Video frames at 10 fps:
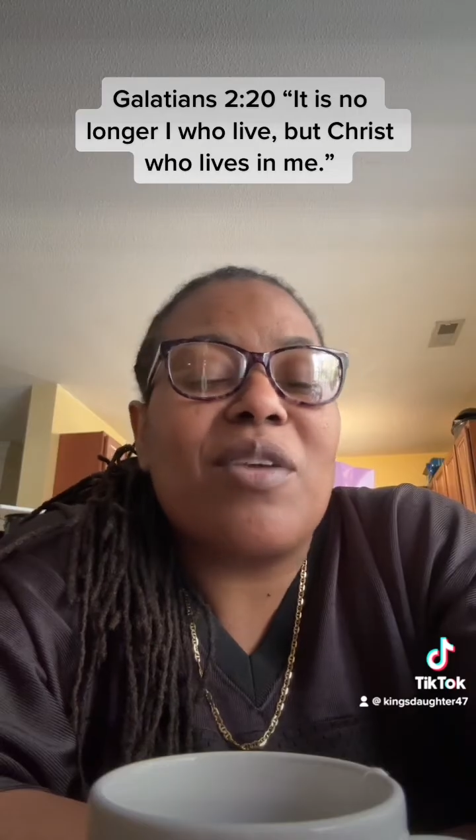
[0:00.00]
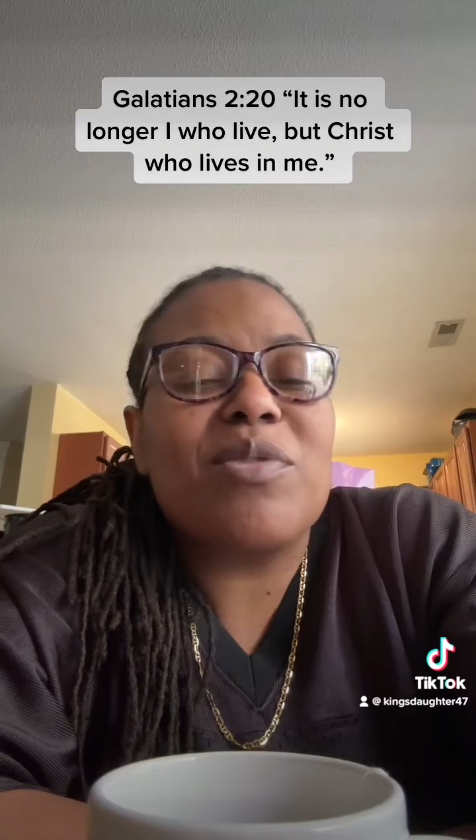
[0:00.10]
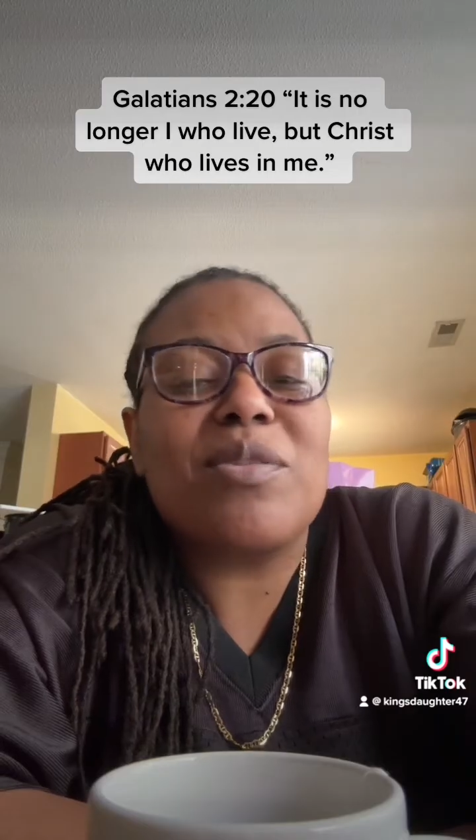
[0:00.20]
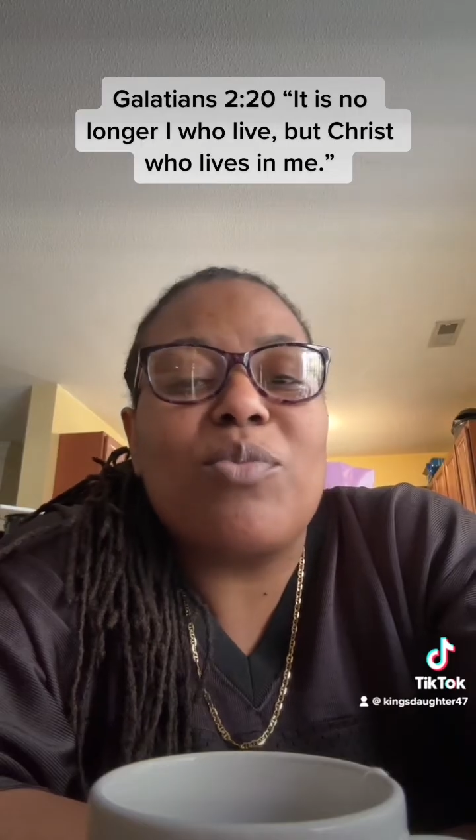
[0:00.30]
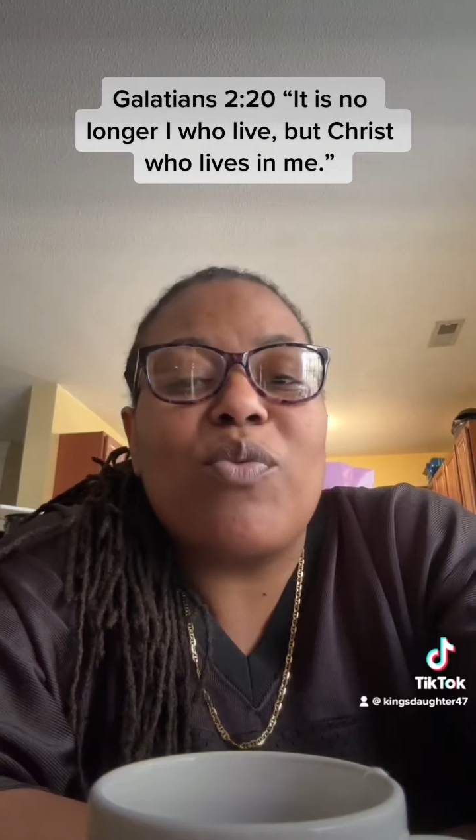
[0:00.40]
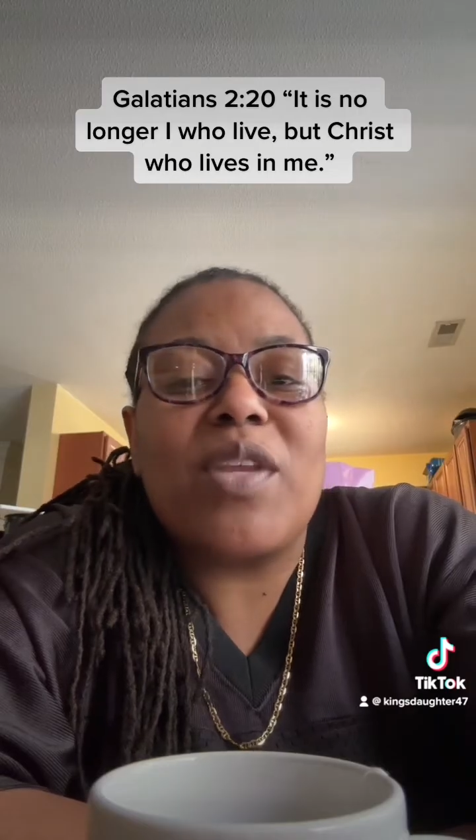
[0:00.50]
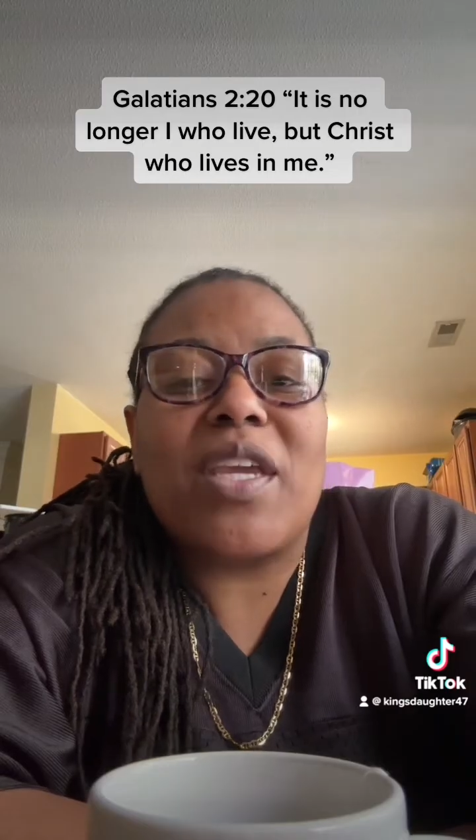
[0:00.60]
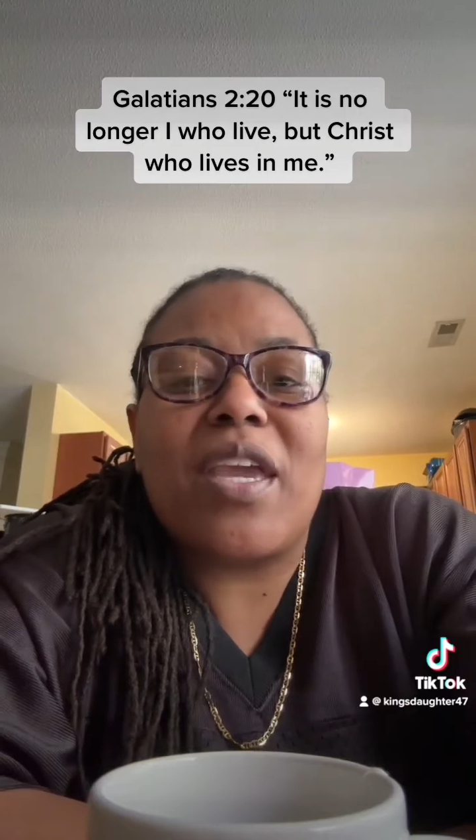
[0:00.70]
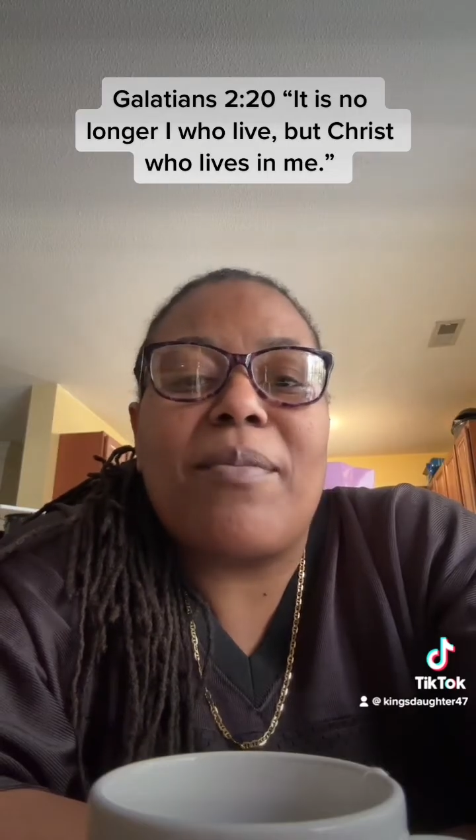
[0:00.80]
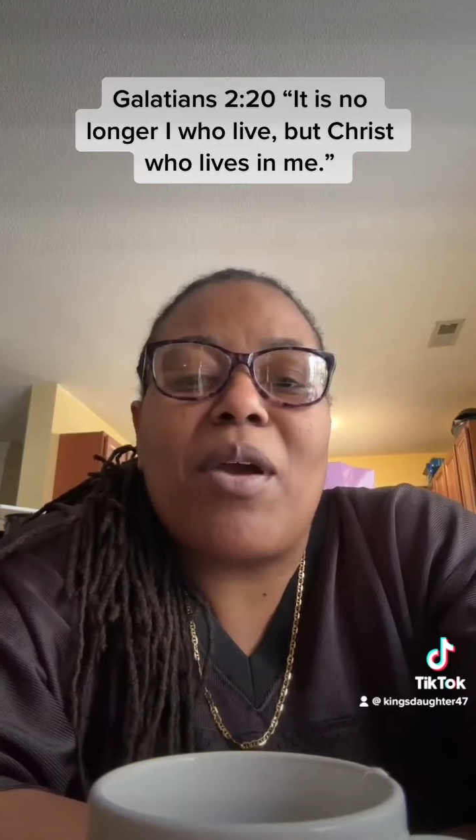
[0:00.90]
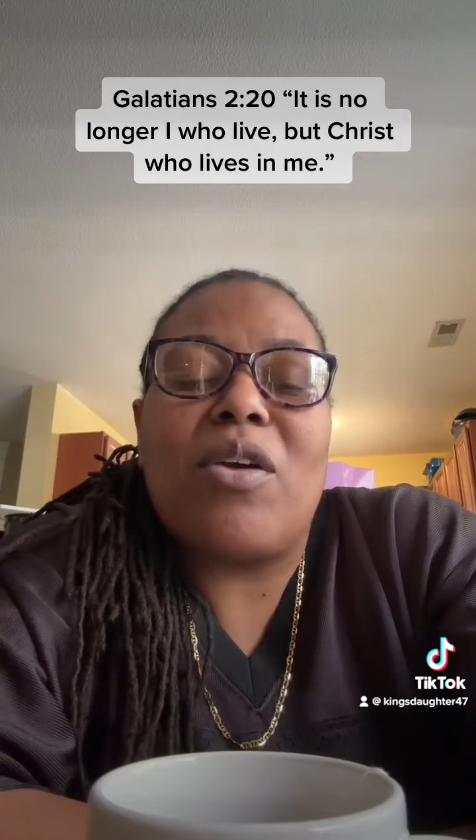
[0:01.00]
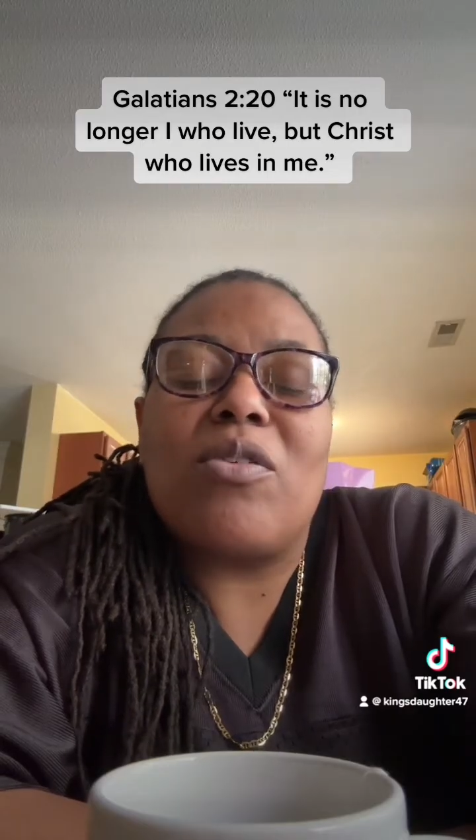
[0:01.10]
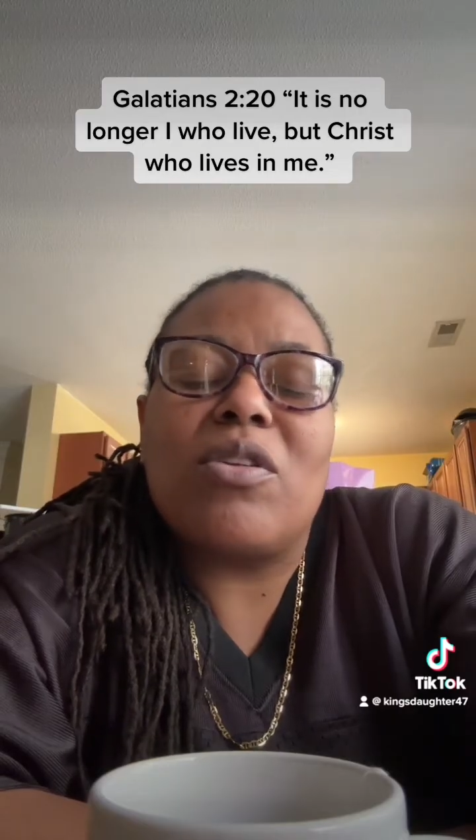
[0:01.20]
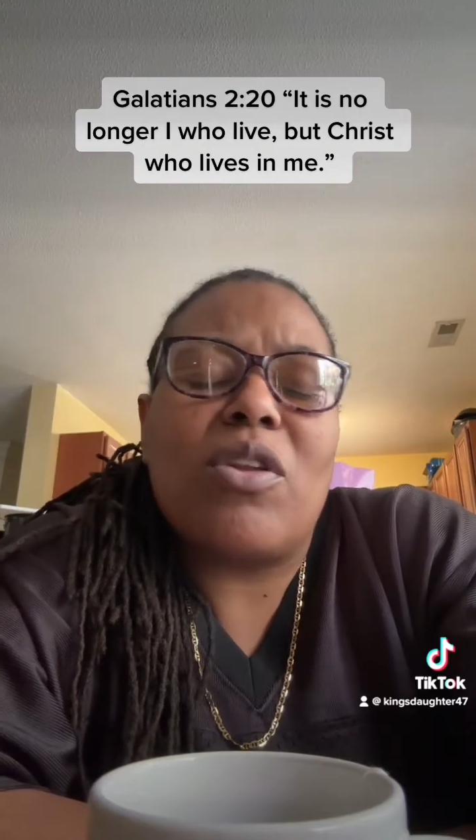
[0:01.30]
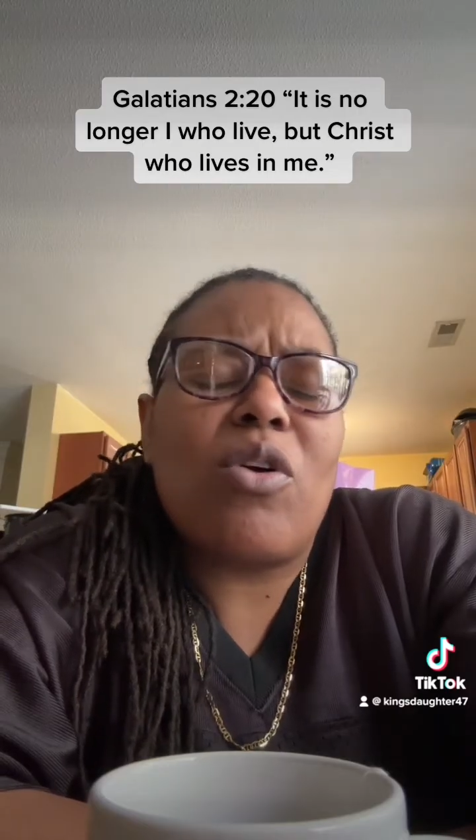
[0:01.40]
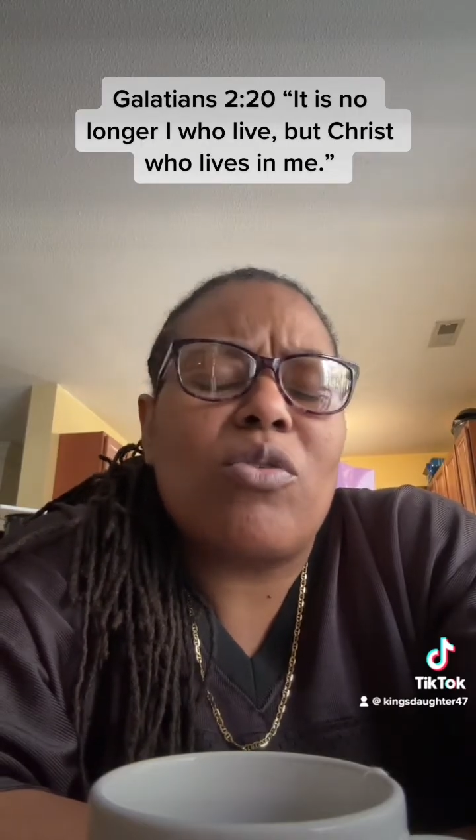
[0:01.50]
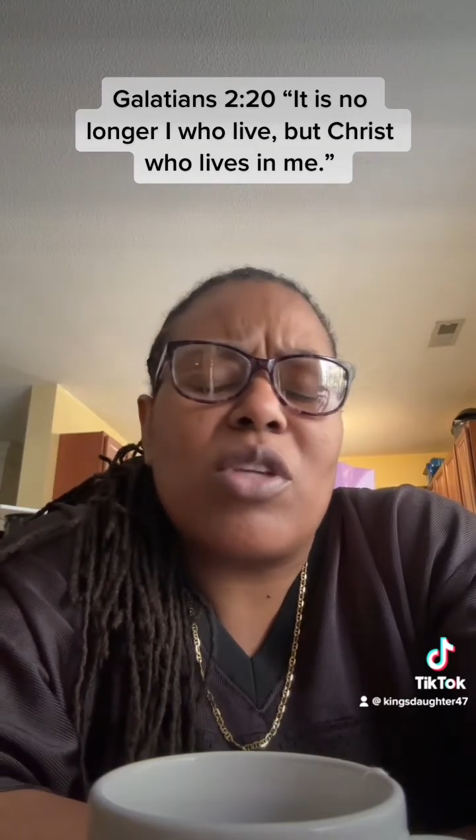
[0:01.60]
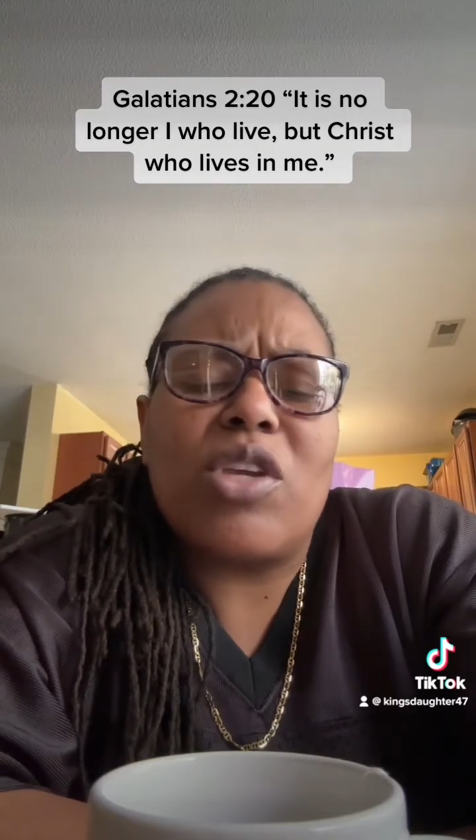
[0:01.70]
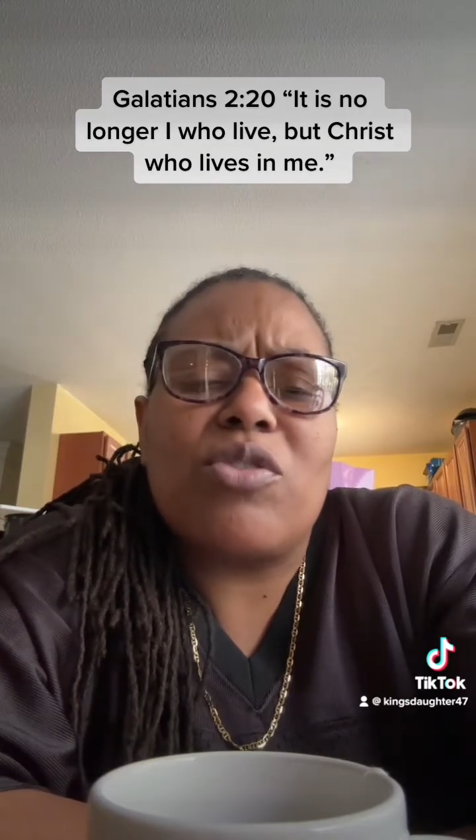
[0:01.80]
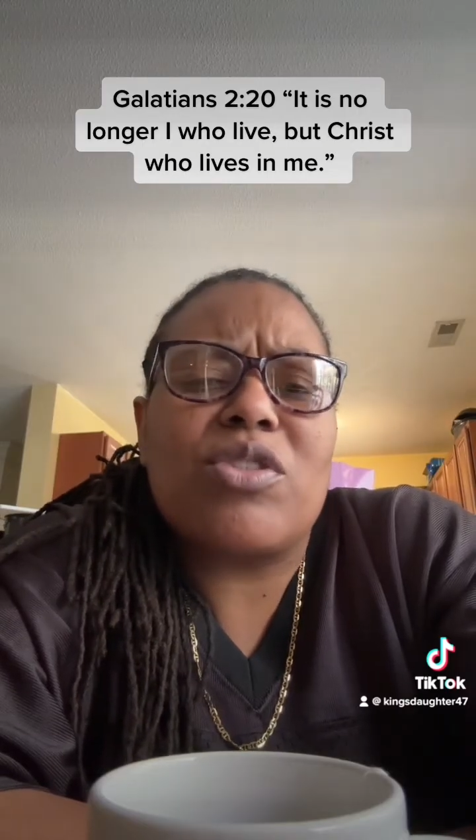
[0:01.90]
It was a movie that came out
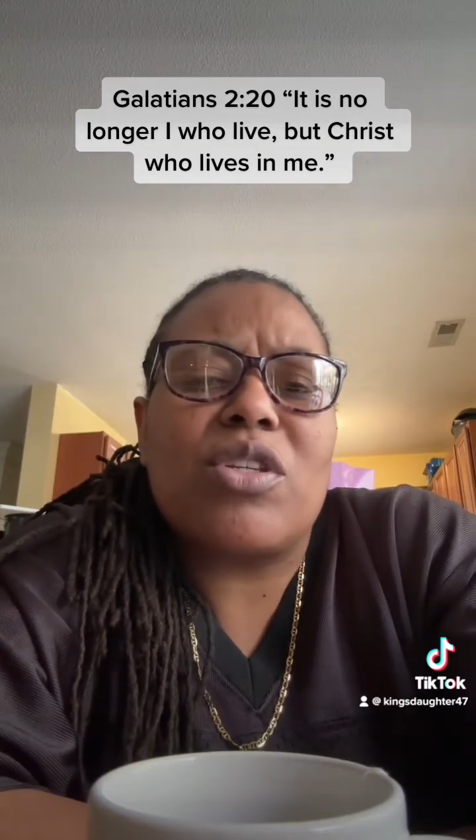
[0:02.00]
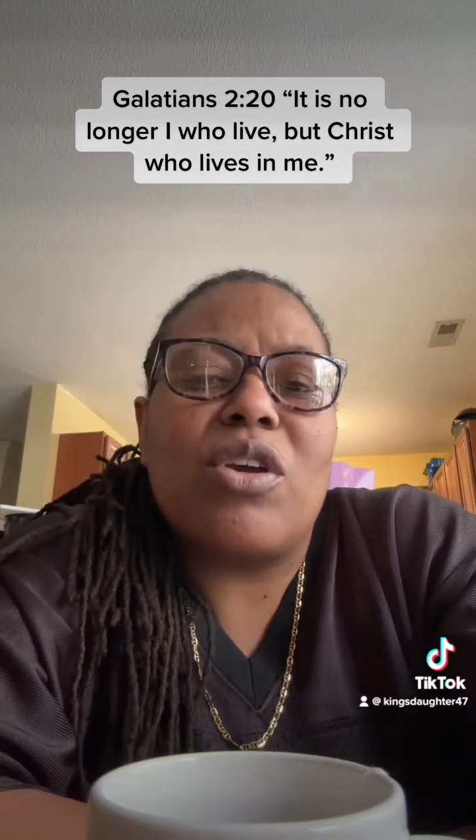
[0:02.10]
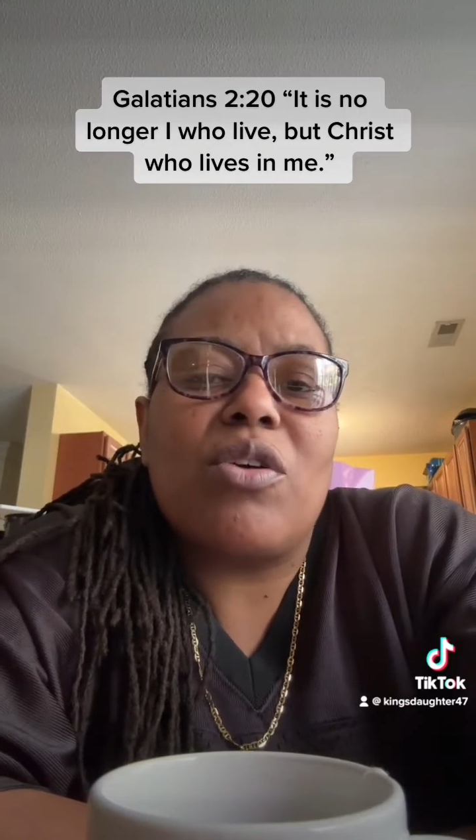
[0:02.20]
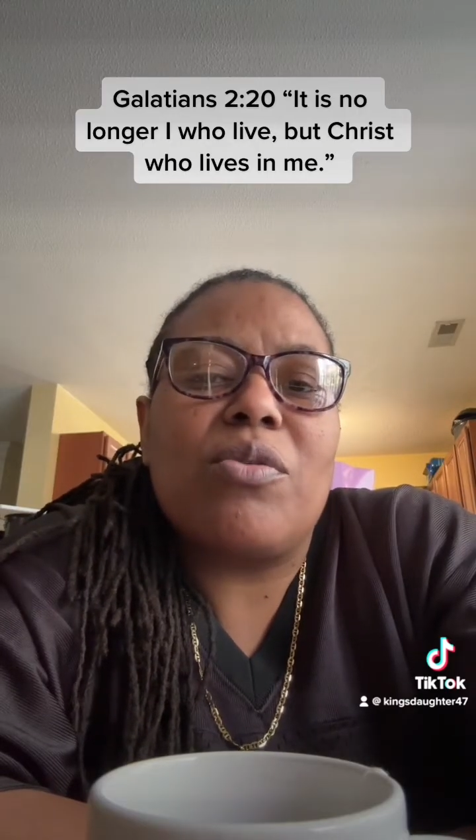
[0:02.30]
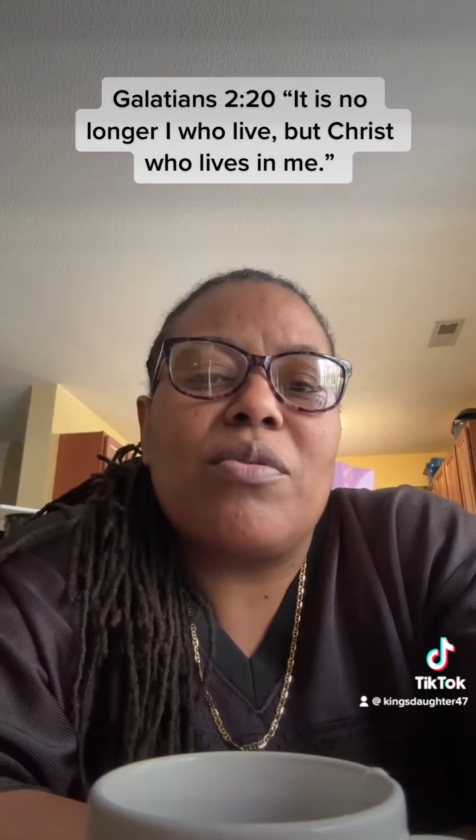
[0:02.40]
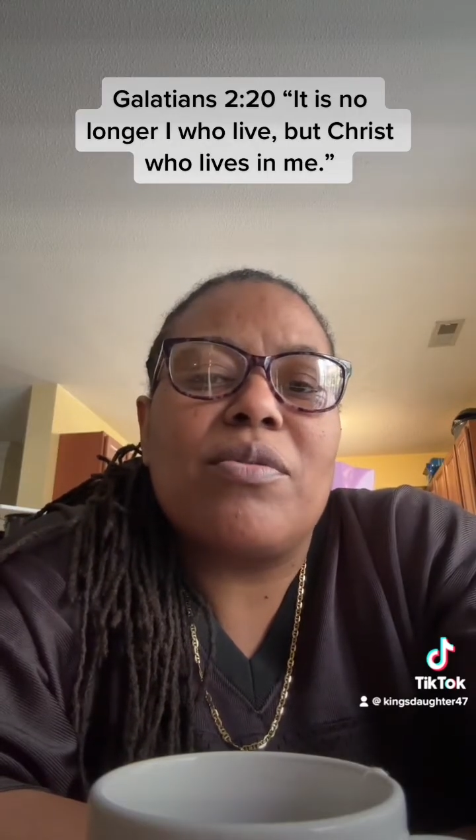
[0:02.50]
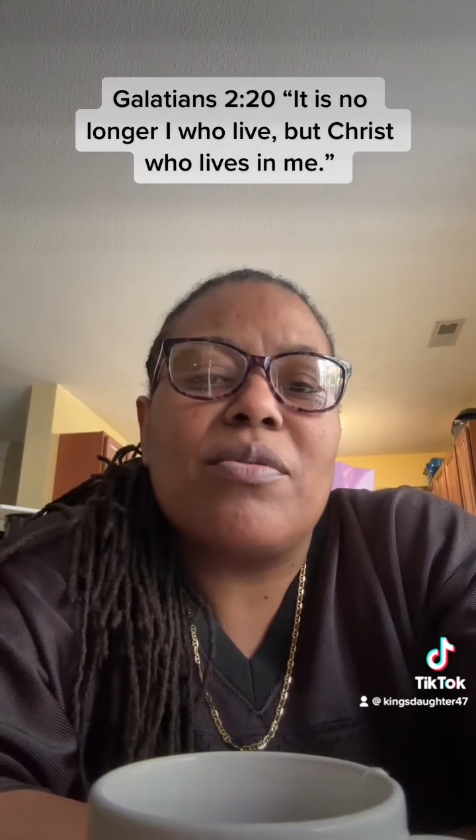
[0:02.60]
long years ago,